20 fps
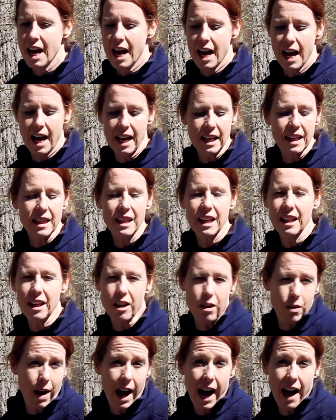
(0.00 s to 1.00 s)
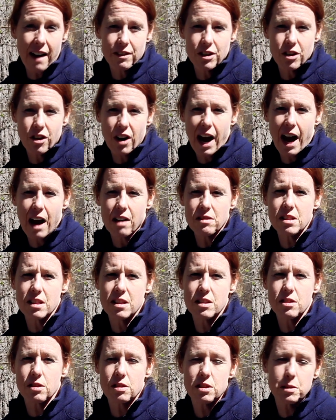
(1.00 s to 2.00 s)
anything that you have in your house.
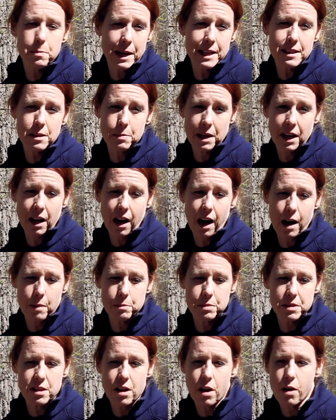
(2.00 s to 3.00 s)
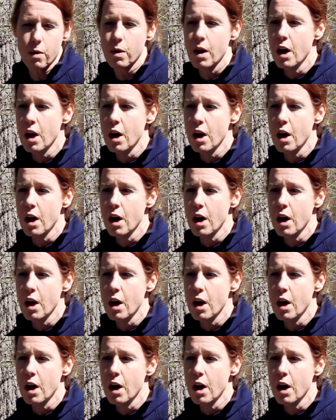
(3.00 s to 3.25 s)
These are specimen cups. So